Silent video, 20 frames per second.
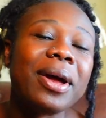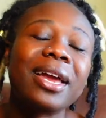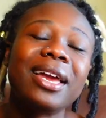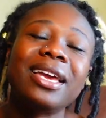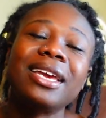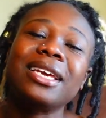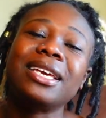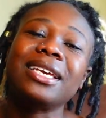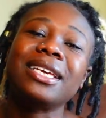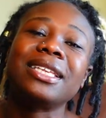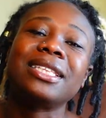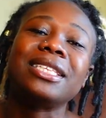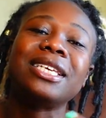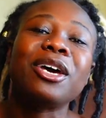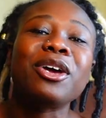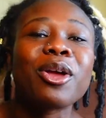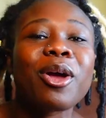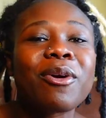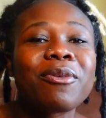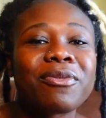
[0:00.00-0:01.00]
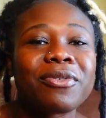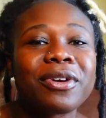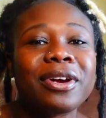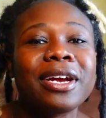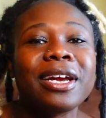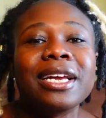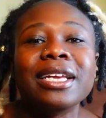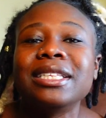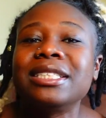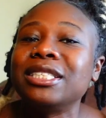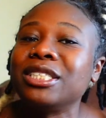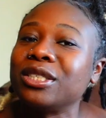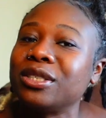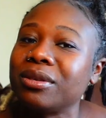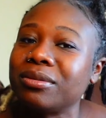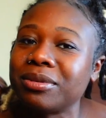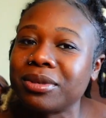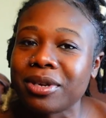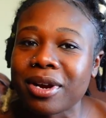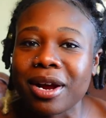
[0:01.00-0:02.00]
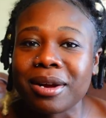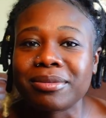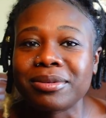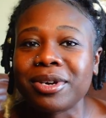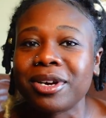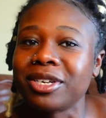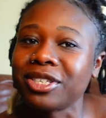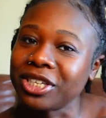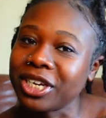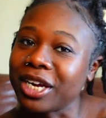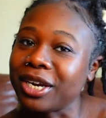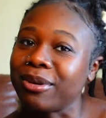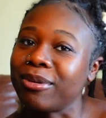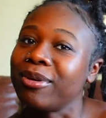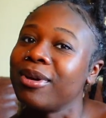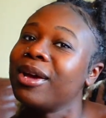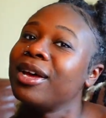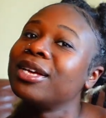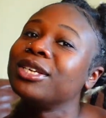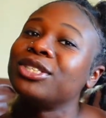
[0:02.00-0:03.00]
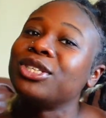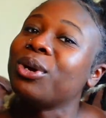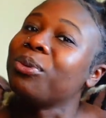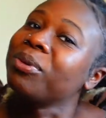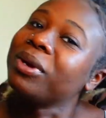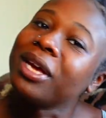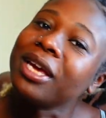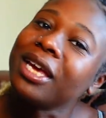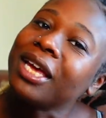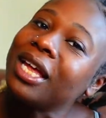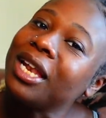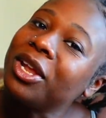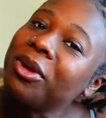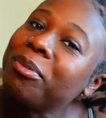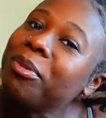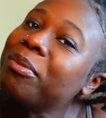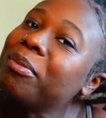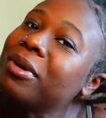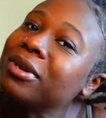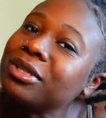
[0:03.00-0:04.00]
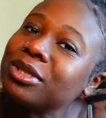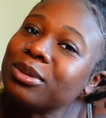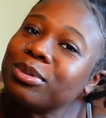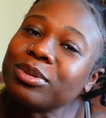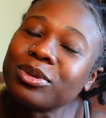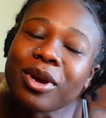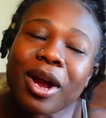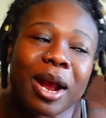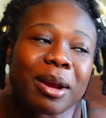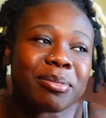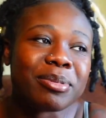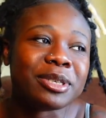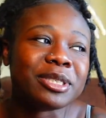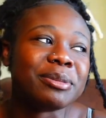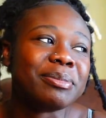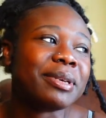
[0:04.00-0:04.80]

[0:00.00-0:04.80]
and tell your friend to subscribe to our channel so we can get a little bit more subscribers,